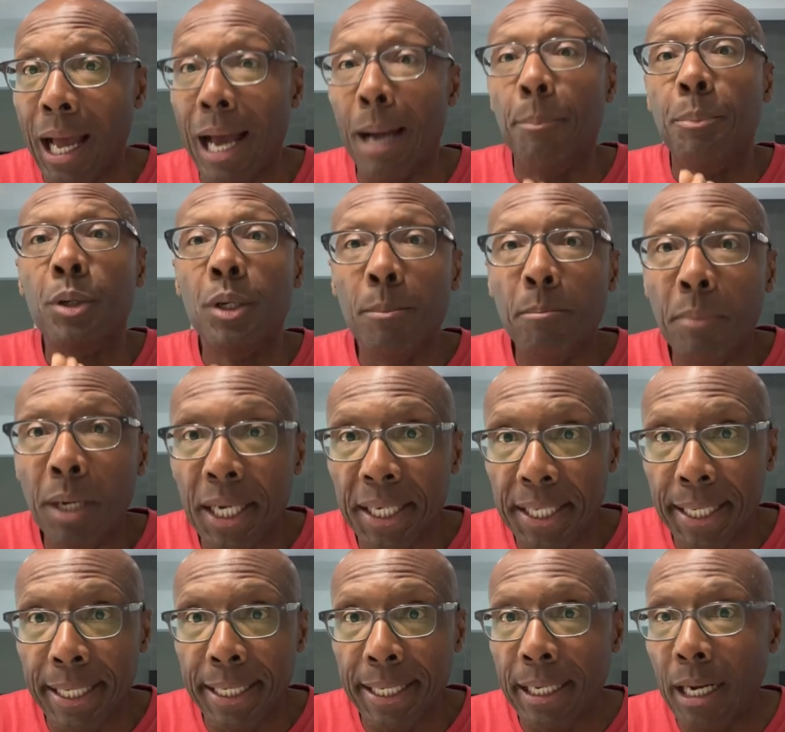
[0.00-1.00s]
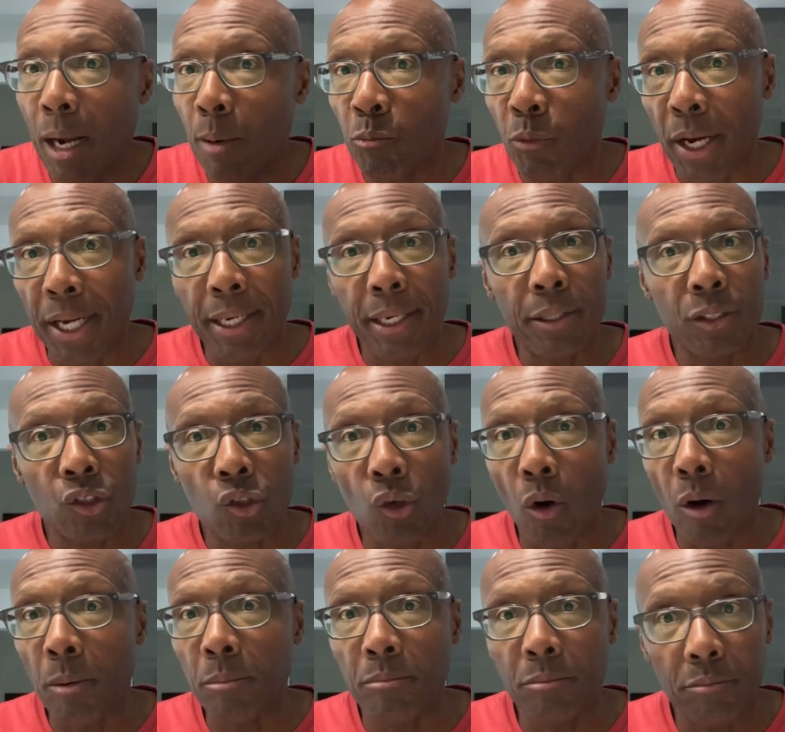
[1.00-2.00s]
I put money in it. I'm ready to
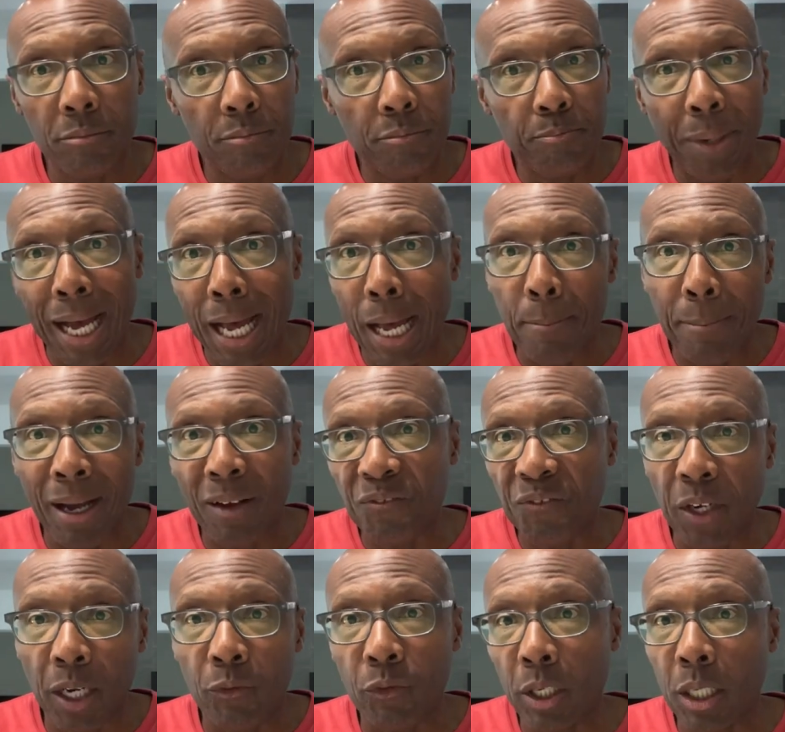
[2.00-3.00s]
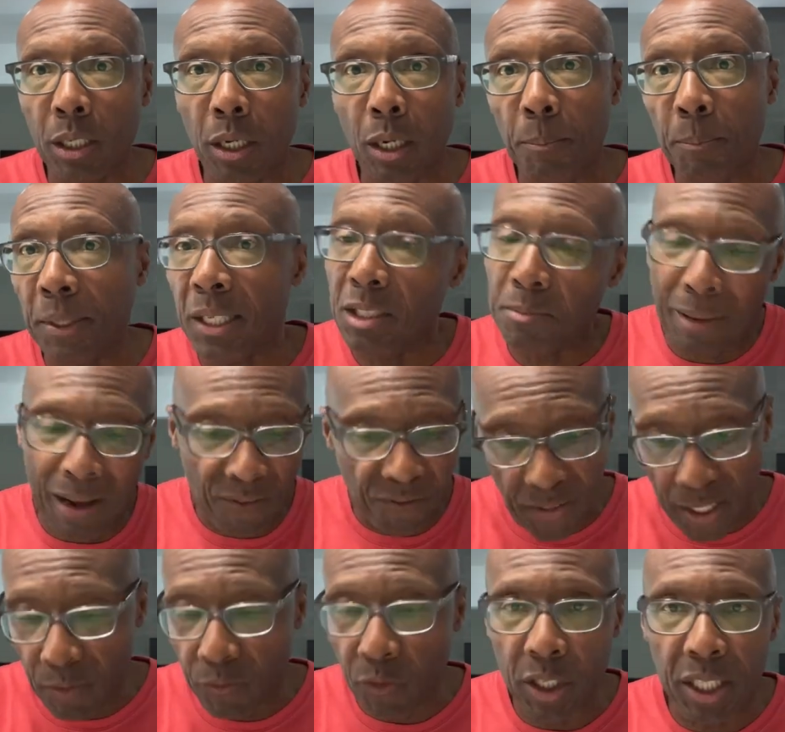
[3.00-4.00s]
start buying my favorite companies, my
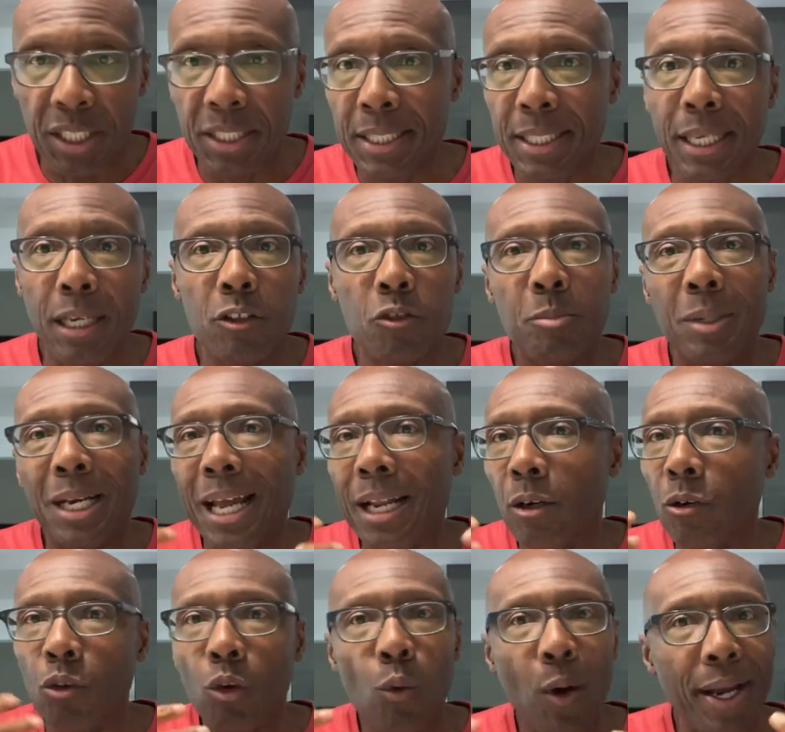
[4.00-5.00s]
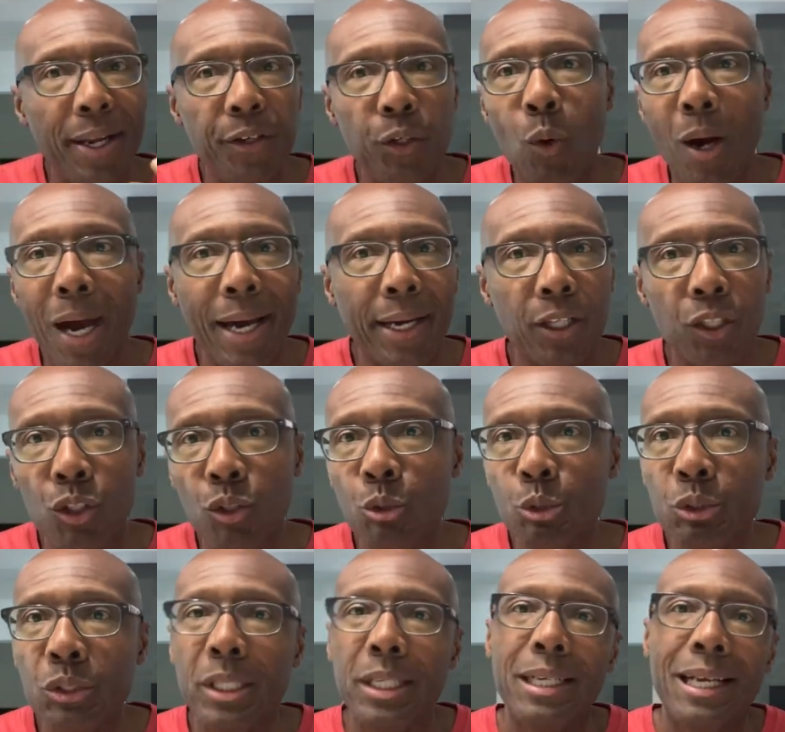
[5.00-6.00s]
favorite ETFs, but I don't quite know how to
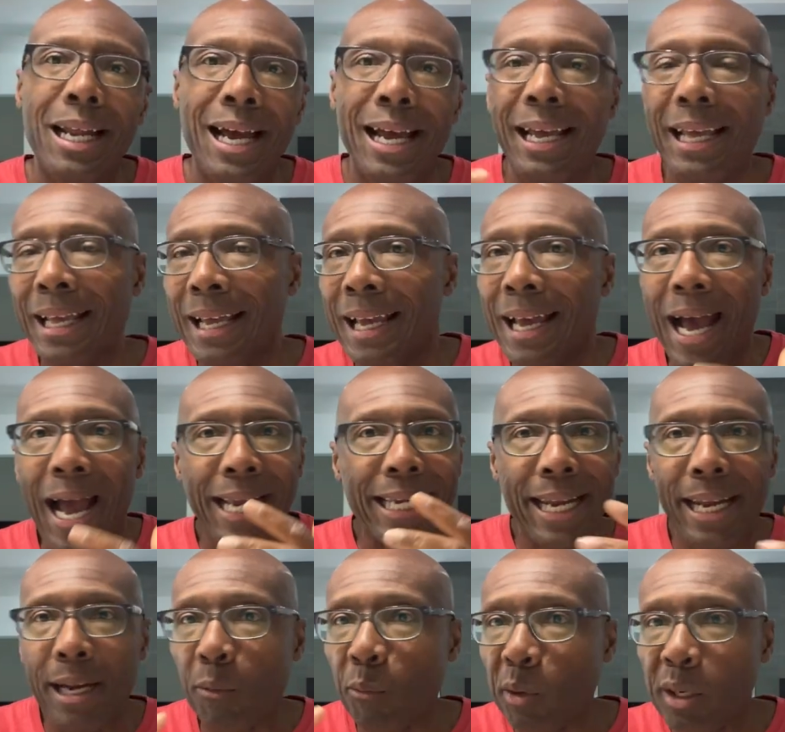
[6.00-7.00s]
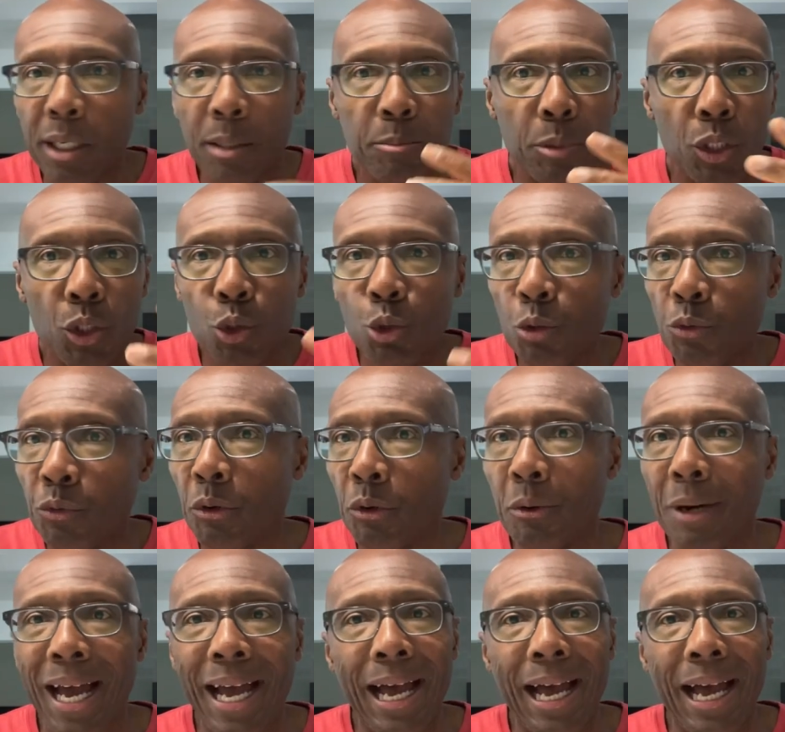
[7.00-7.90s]
use it. And I can't really maneuver.